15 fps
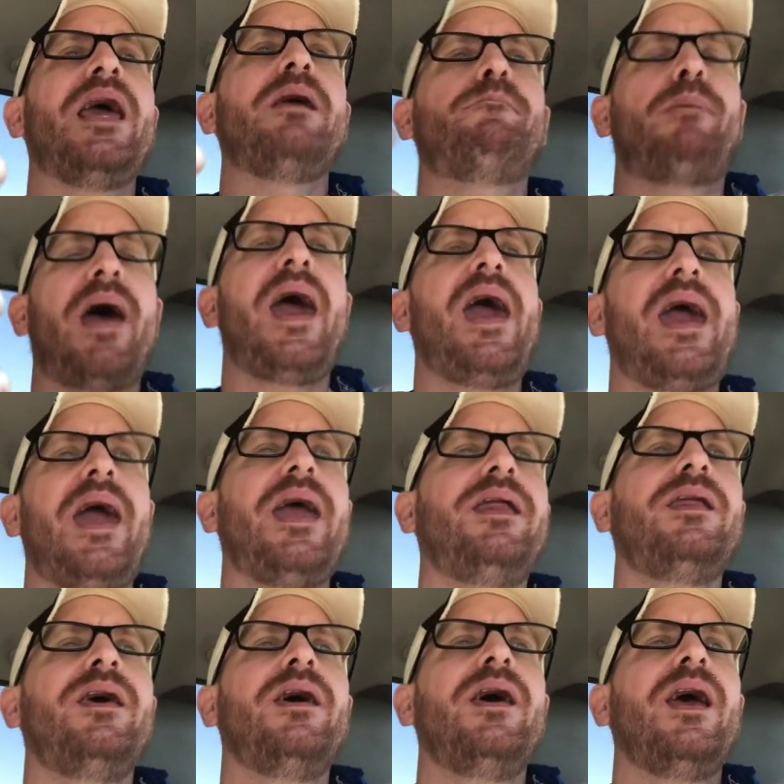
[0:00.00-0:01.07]
They're being
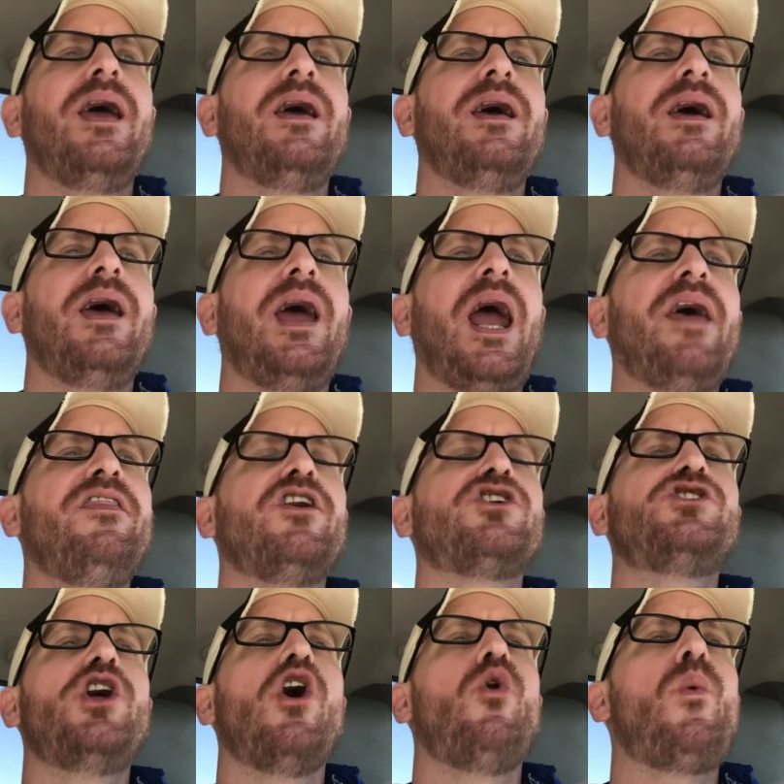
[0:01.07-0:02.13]
paid,
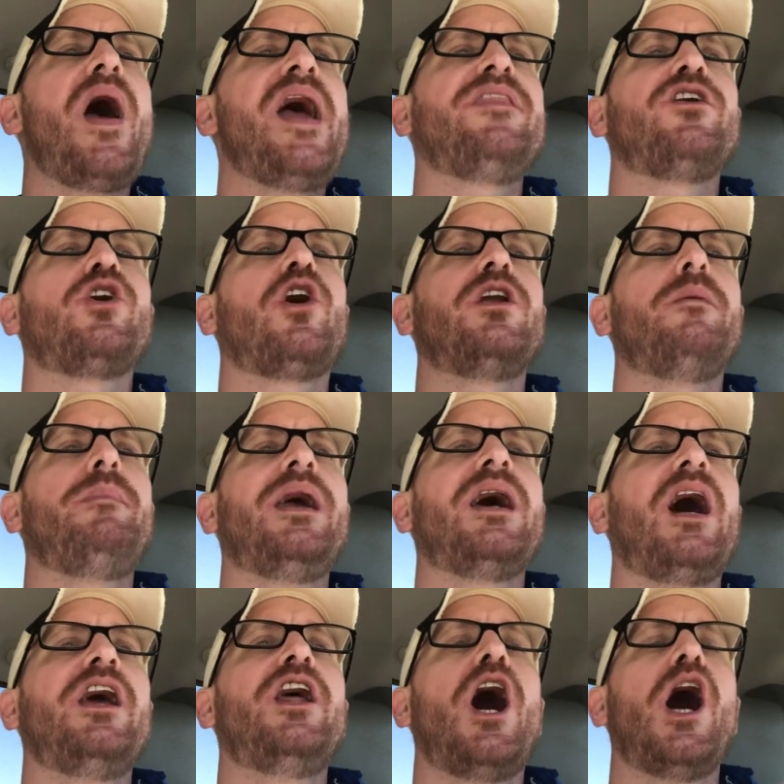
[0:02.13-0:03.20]
and there's no way they're going
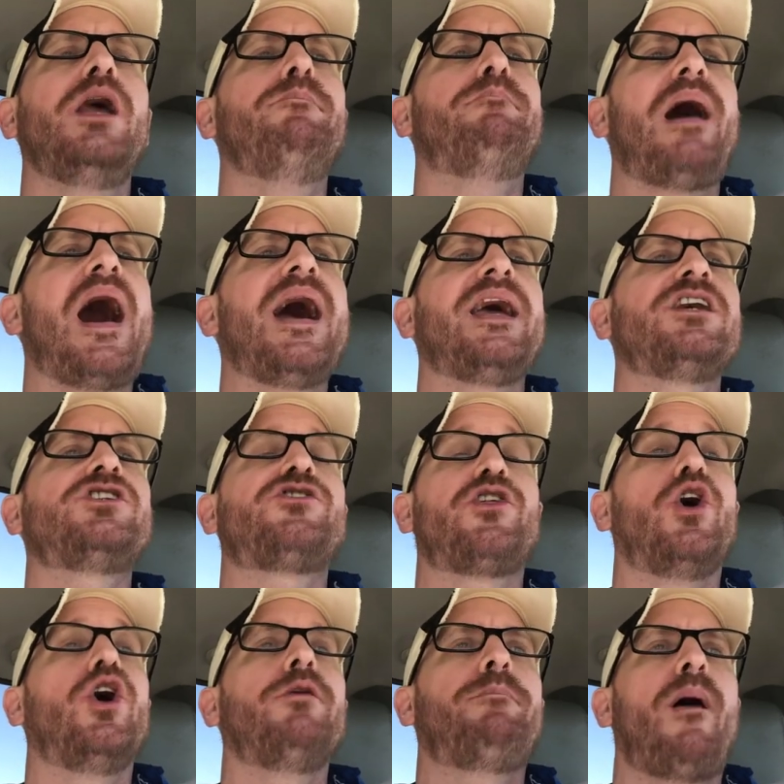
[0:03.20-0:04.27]
to be an
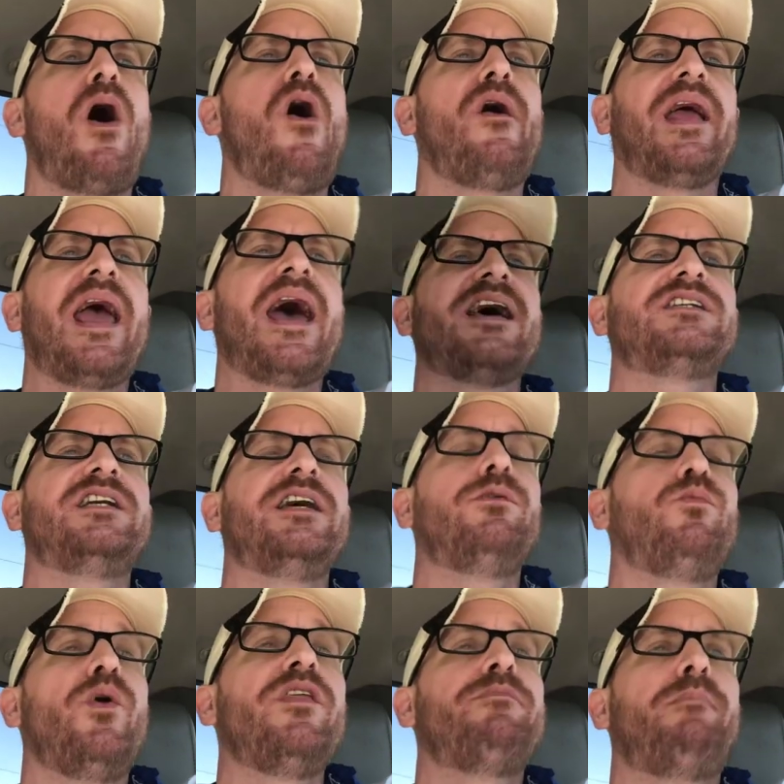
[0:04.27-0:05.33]
unbiased third party,
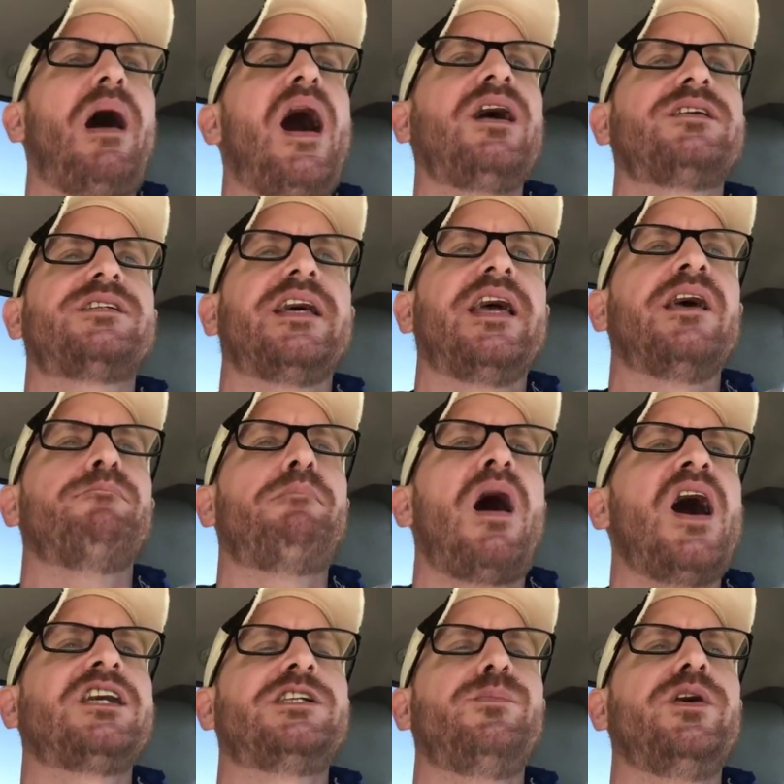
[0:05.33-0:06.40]
as in with boxing.
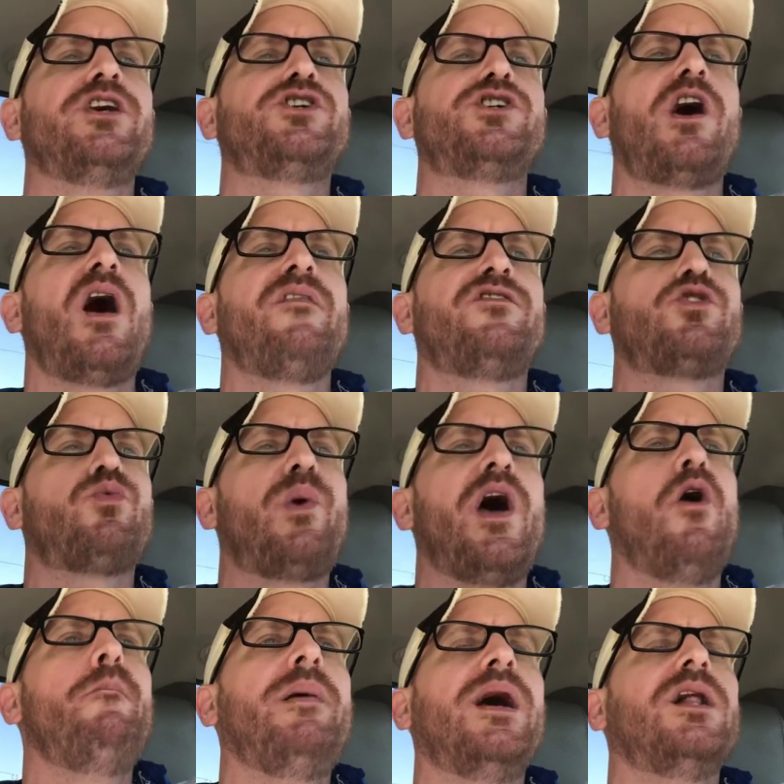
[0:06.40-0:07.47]
In boxing, we just saw
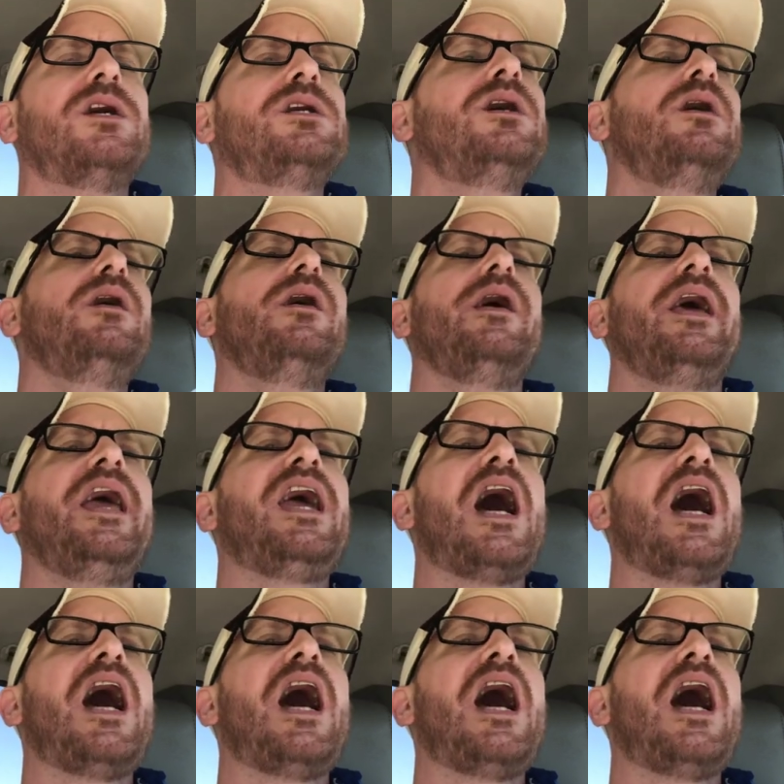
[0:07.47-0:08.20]
Jarrell Miller.